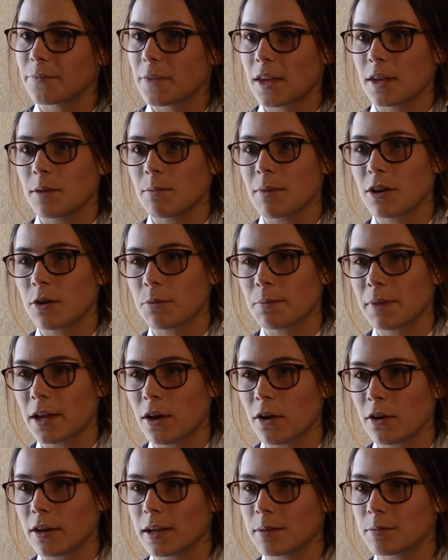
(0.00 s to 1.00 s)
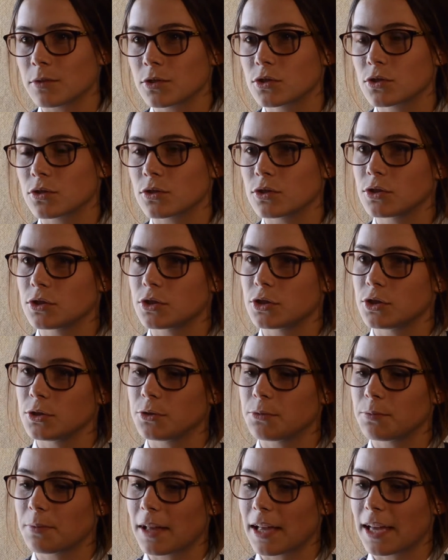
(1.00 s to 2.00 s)
you might not play hockey, I'm not sure. Do you
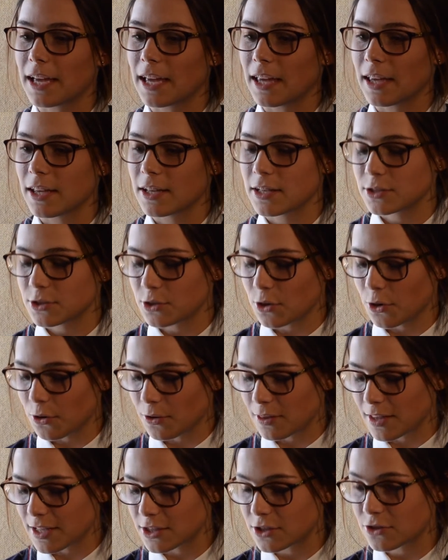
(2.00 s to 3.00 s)
play? So there's